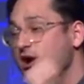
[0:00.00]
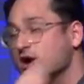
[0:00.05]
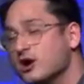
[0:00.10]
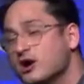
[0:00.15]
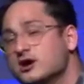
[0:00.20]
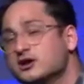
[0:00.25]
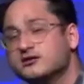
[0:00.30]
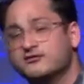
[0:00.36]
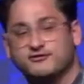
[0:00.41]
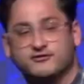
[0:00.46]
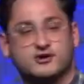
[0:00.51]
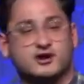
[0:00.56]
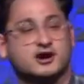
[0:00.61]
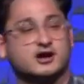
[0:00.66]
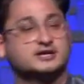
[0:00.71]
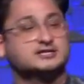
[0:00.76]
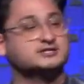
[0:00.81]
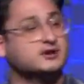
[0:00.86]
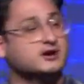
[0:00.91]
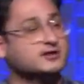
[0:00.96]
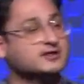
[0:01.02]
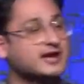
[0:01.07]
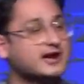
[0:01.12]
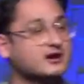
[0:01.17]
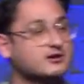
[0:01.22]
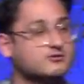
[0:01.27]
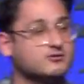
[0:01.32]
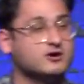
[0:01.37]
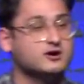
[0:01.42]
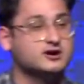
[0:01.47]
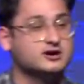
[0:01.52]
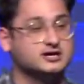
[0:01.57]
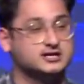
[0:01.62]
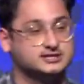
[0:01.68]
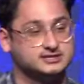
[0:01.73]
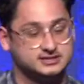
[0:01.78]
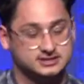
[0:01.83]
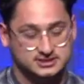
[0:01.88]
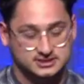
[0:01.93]
earned for us on that
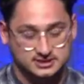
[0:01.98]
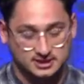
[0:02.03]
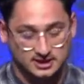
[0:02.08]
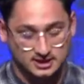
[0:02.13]
cross.